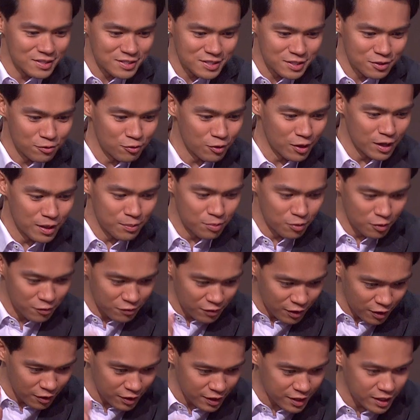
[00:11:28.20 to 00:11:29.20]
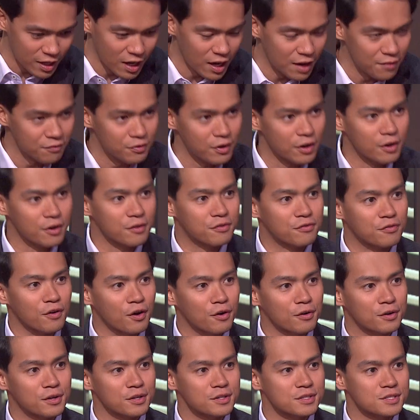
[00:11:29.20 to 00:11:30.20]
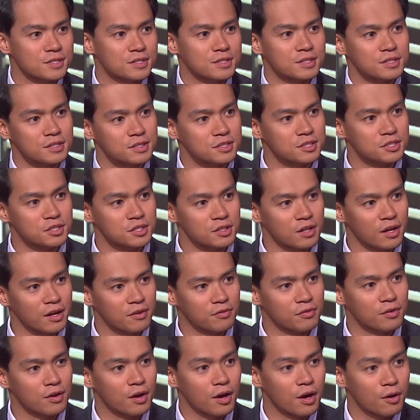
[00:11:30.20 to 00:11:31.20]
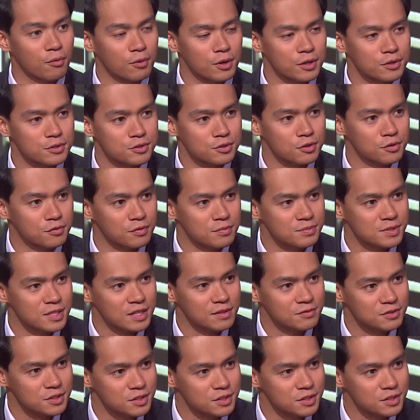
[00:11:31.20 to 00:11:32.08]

cerebral, very calm, very focused. Did you like what you saw from Steve?